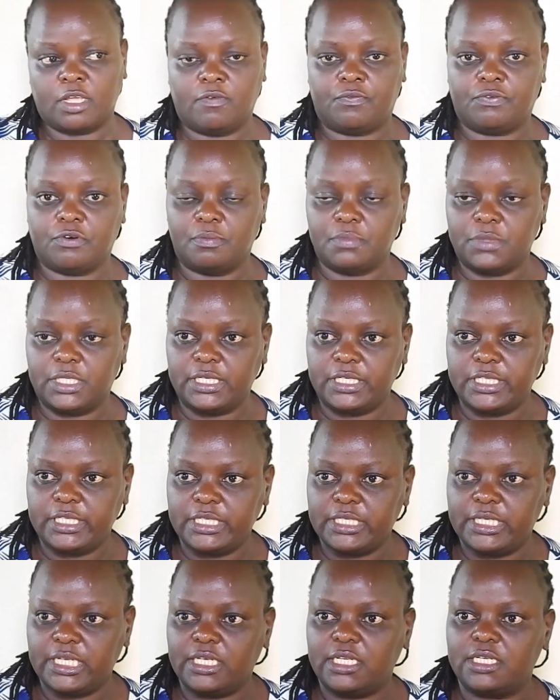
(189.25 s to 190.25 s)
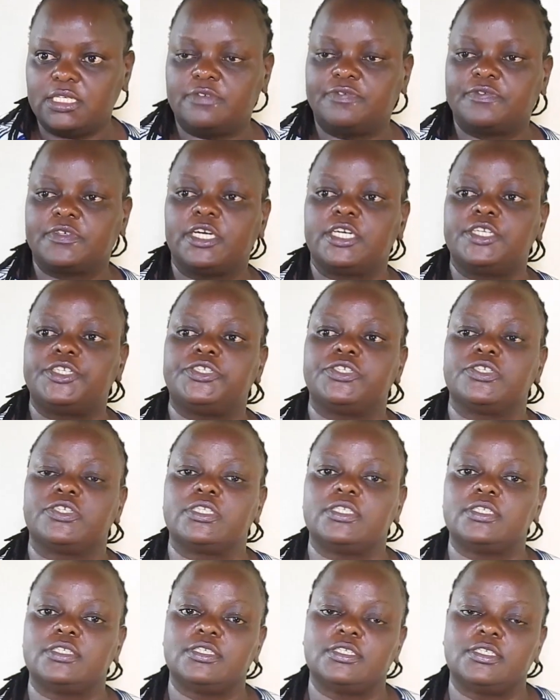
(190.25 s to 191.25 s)
From the need
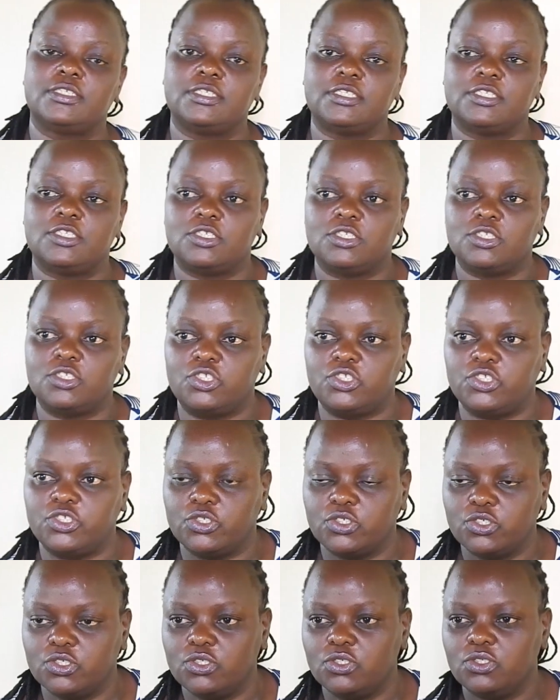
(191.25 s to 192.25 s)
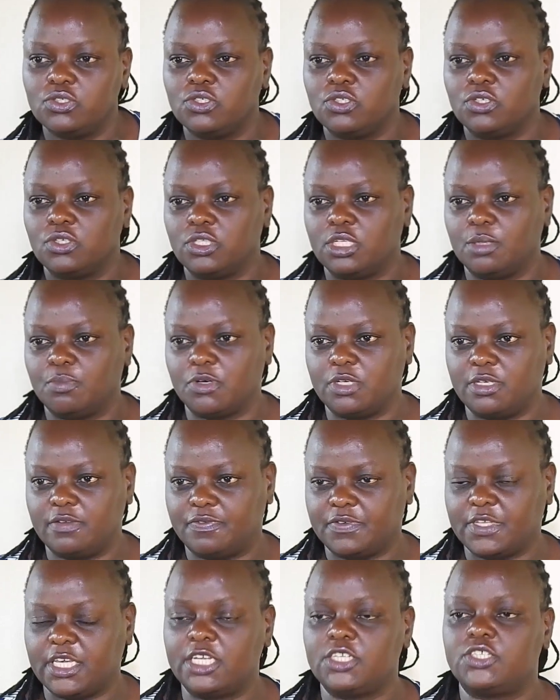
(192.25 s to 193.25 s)
identification to the
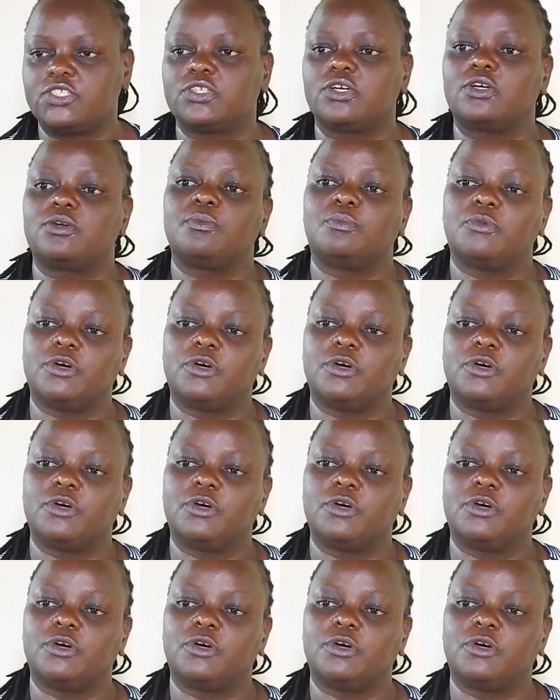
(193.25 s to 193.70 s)
modification.